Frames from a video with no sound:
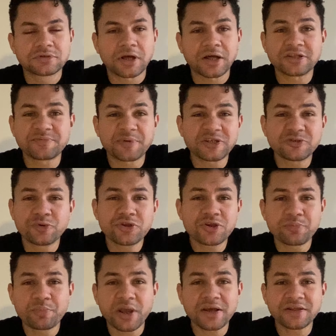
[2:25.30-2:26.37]
And especially when you
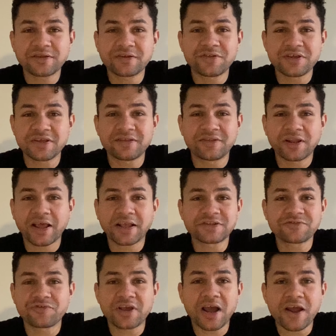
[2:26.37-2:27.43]
compare to the likes
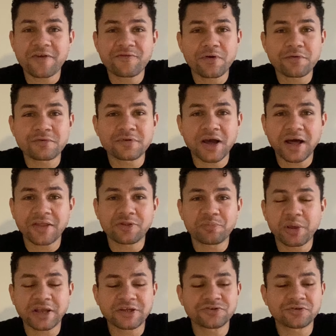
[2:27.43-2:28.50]
of the iPhone and the
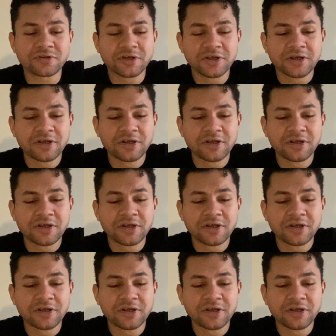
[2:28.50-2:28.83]
Pixel,